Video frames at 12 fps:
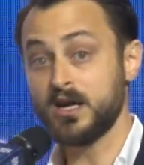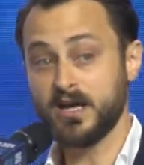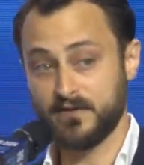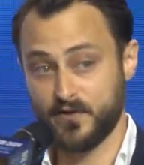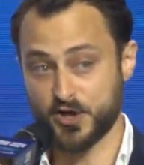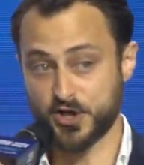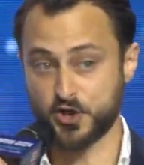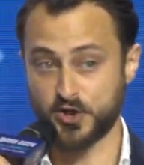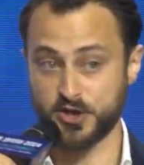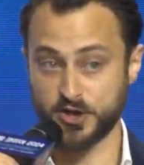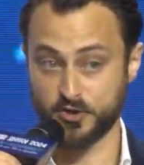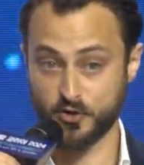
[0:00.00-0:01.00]
a very
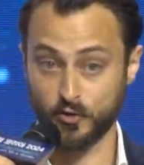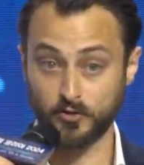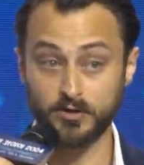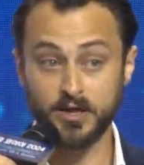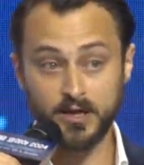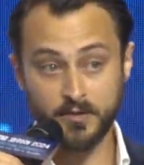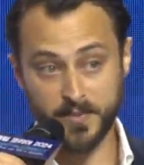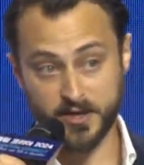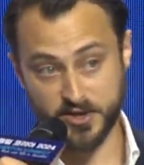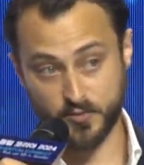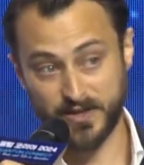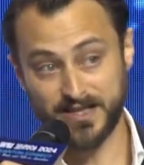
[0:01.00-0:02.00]
stringent goal,
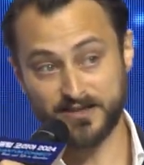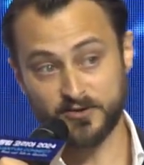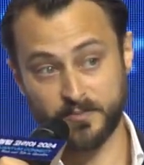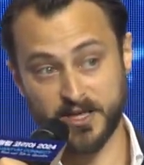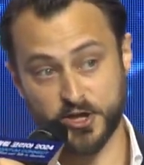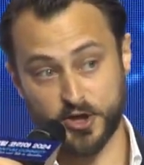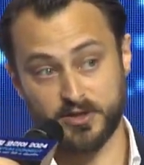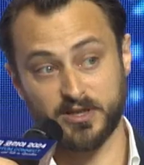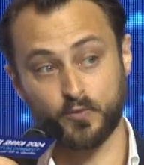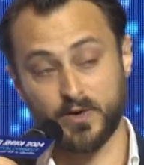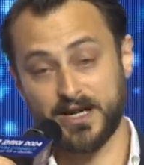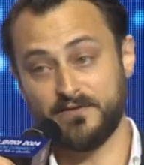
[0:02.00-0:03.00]
because we needed to make sure that
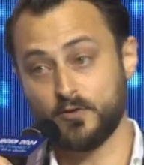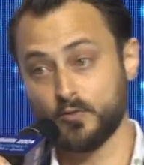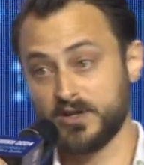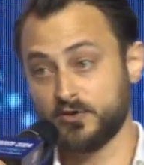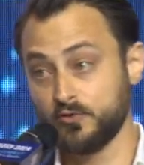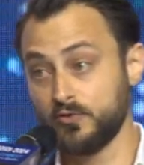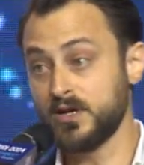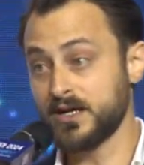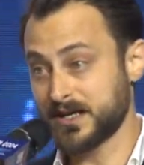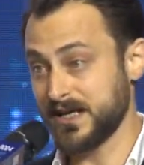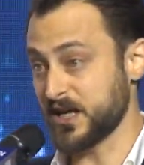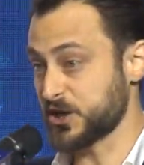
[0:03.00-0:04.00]
whatever we do
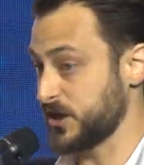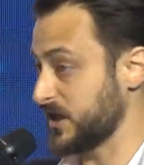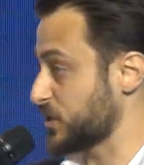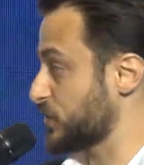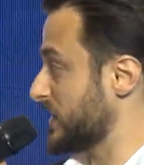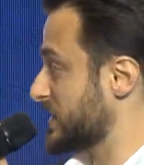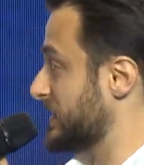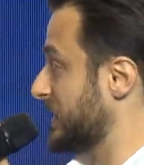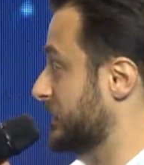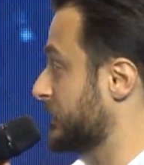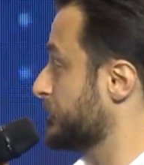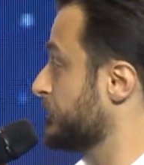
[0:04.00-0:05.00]
can actually address
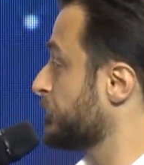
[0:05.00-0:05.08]
that.